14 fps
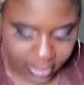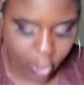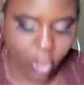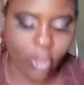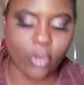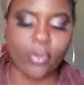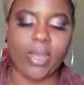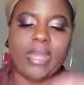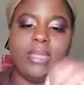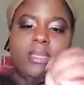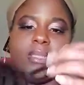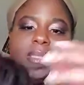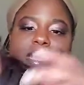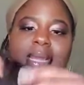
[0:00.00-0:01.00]
Oh, and
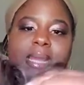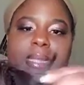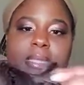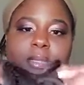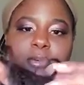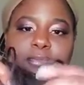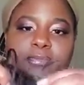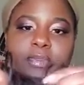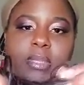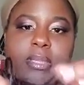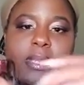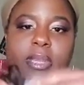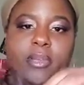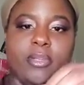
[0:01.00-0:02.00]
look, they got a little filler
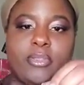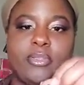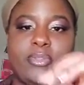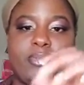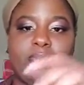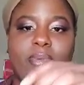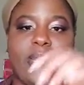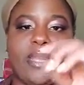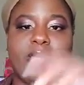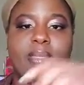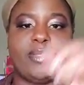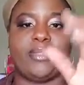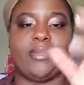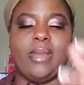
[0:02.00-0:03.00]
hairs too right
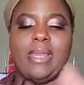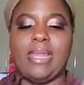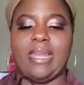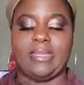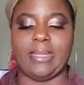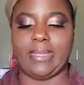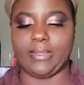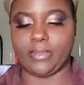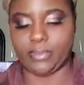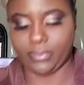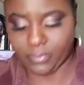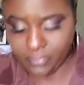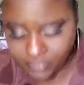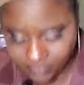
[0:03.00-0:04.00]
here, so I like that too.